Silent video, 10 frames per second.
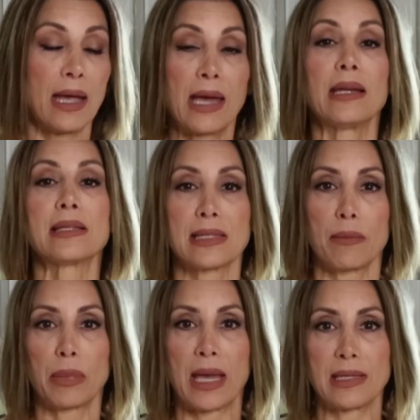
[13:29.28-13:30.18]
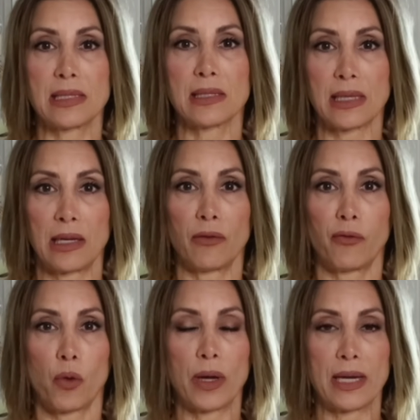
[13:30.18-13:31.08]
and in some cases in
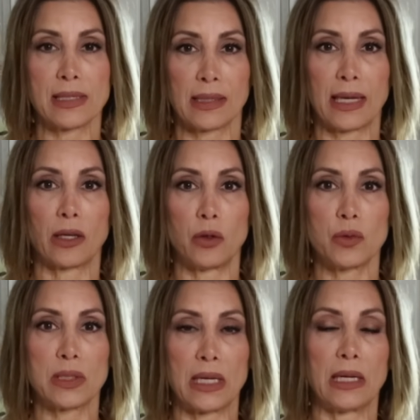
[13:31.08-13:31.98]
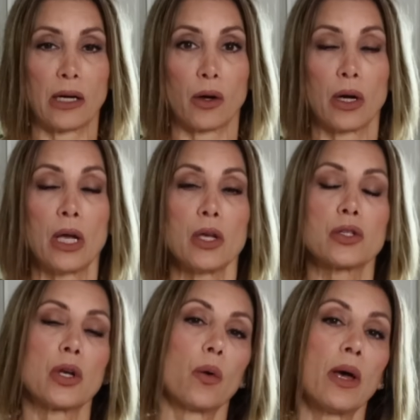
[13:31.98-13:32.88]
foyers like you see here.
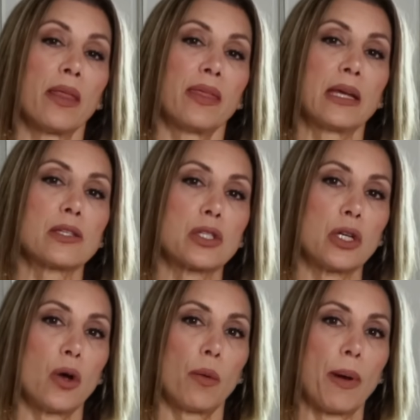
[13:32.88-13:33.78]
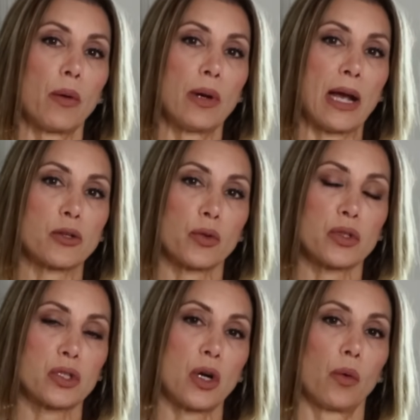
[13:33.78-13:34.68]
So things to know about natural
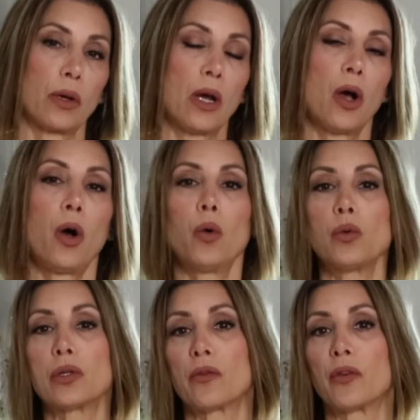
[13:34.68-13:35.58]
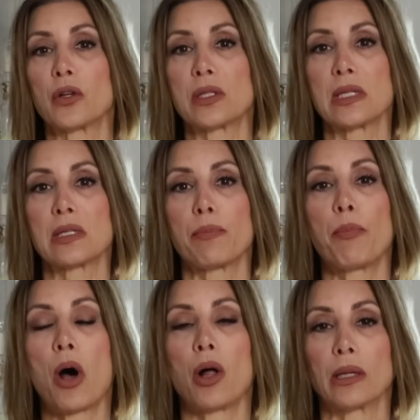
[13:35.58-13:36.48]
stone. Honed versus
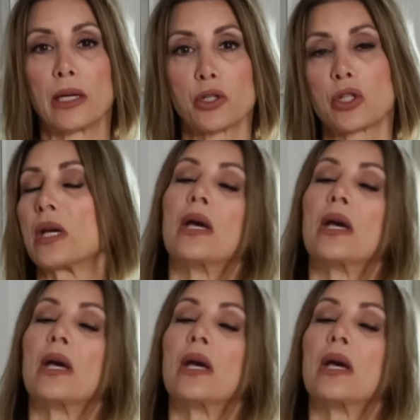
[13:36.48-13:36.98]
polished.